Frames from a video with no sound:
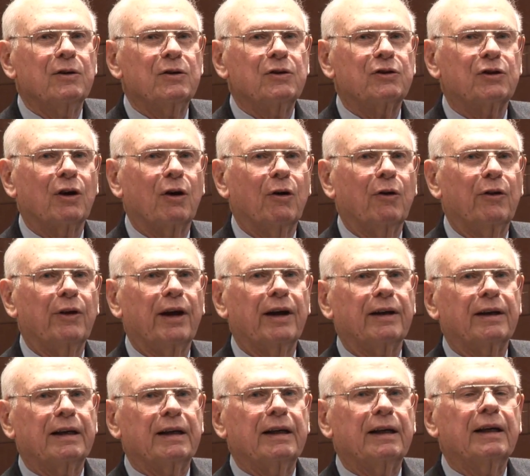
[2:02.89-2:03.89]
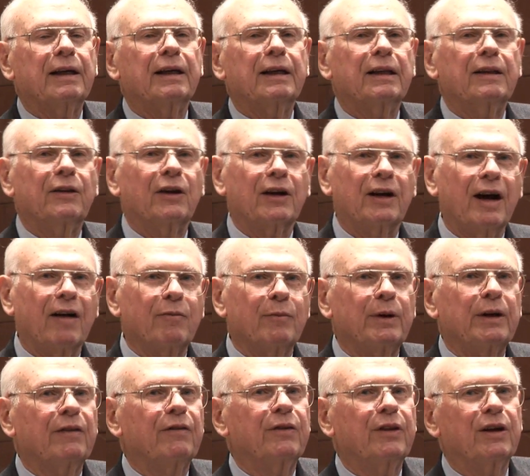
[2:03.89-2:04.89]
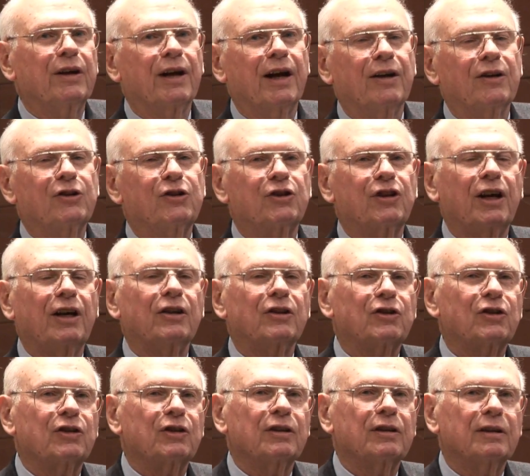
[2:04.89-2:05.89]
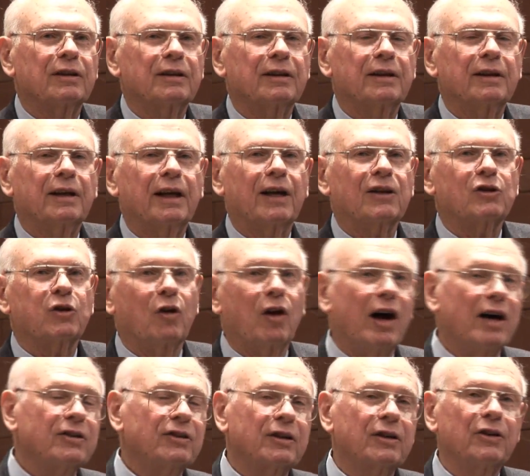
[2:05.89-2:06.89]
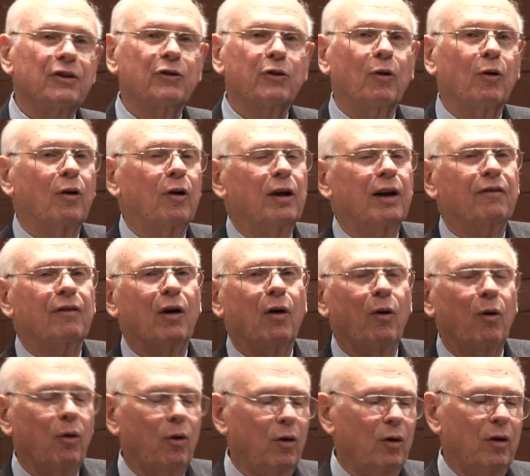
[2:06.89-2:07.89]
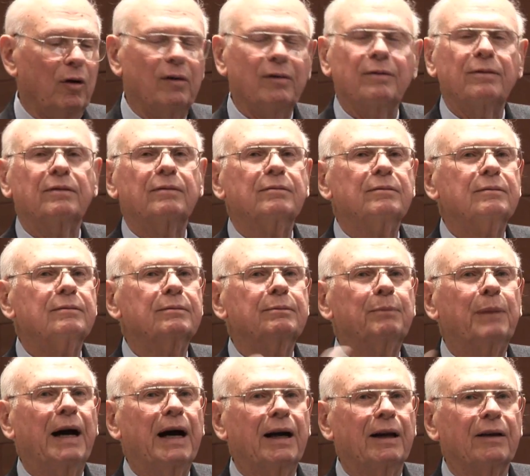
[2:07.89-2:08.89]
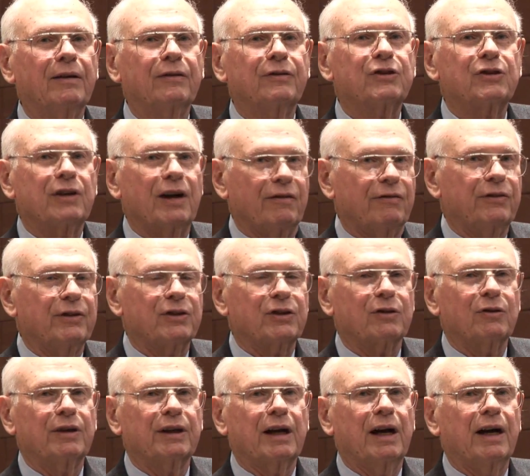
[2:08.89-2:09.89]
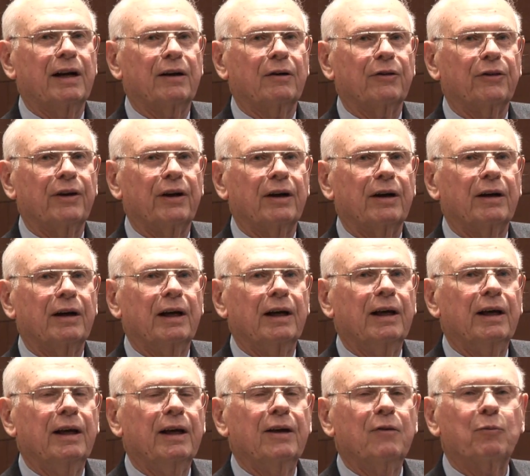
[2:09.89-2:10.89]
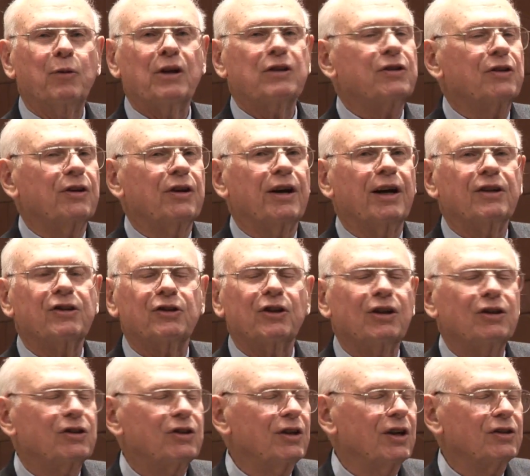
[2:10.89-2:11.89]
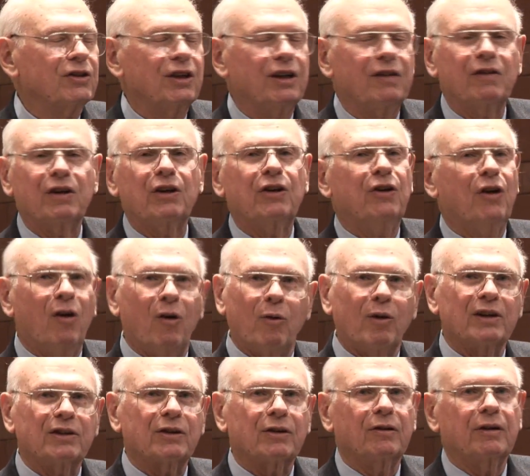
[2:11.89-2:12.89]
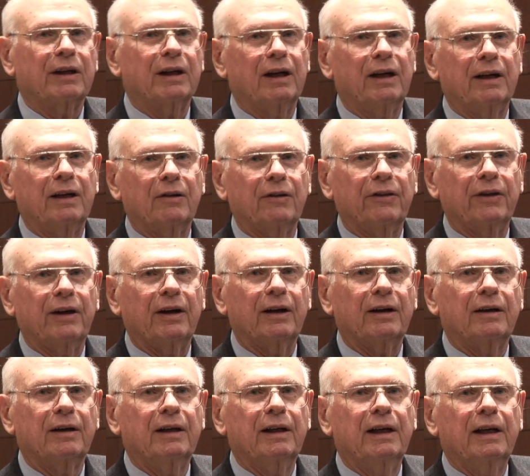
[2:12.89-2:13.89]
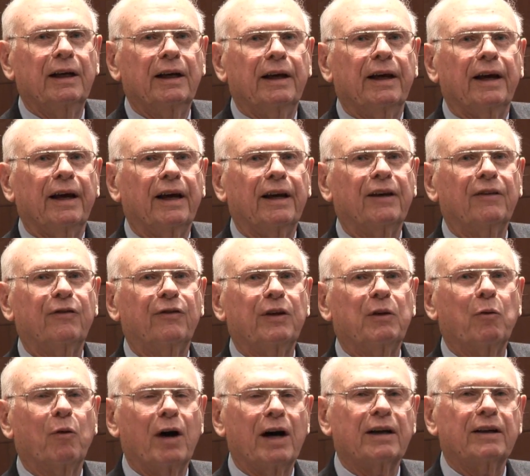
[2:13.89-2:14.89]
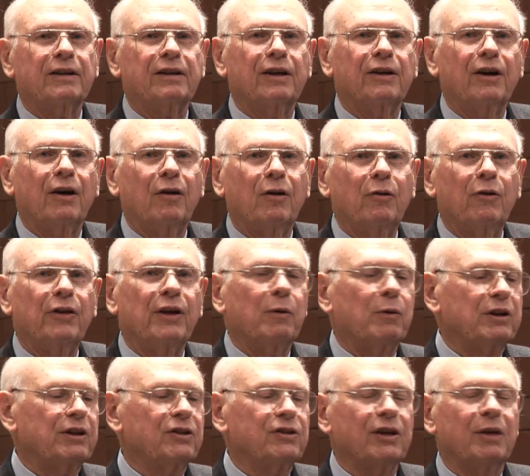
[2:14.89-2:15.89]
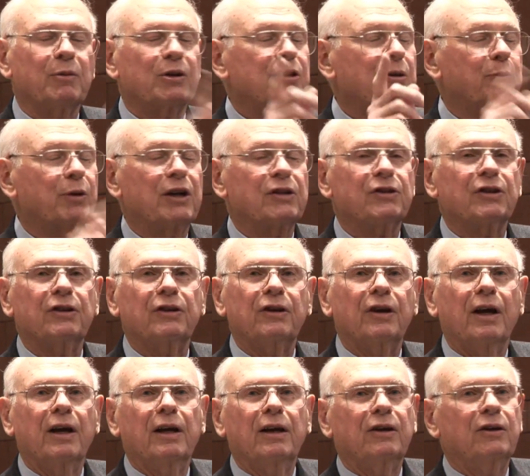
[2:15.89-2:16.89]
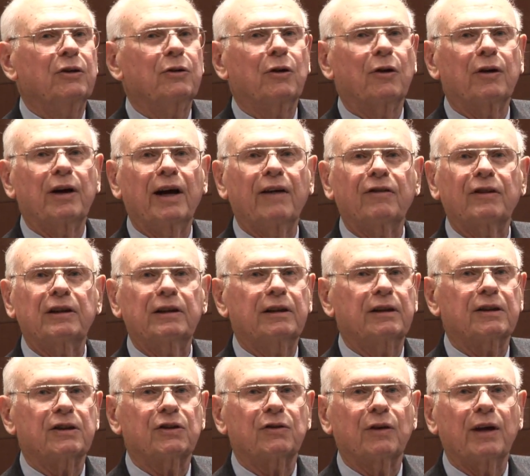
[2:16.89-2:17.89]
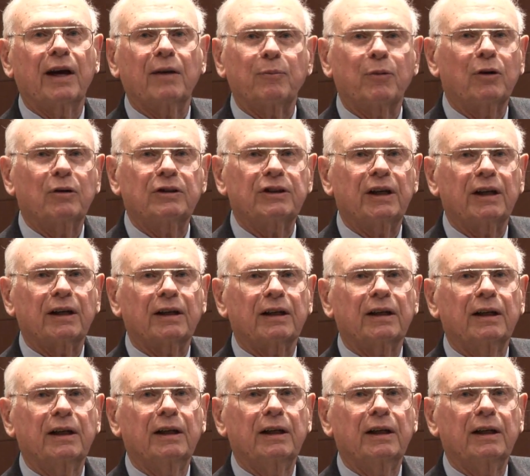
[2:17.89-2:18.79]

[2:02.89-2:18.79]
So that the government of the United States has lost control of a whole pile of stuff that's going on out there. The President of the United States doesn't even know what's going on out there. And if he wanted to know, they would just say, Mr. President, you don't have clearance for that project.